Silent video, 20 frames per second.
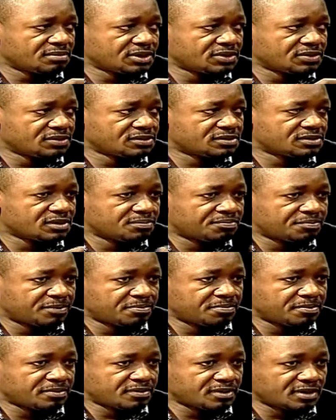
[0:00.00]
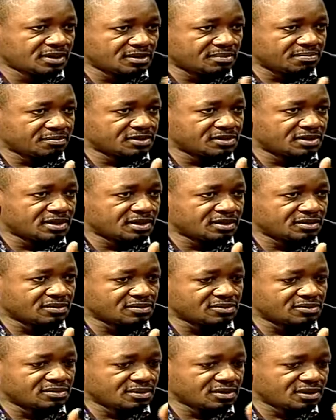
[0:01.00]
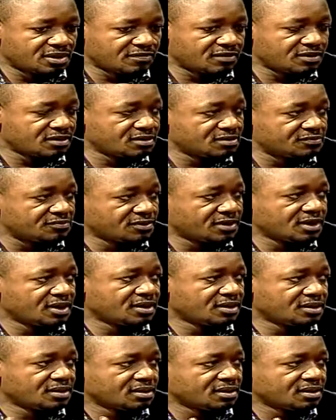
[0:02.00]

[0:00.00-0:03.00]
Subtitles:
Because some people get misdiagnosed, you are given this for the other.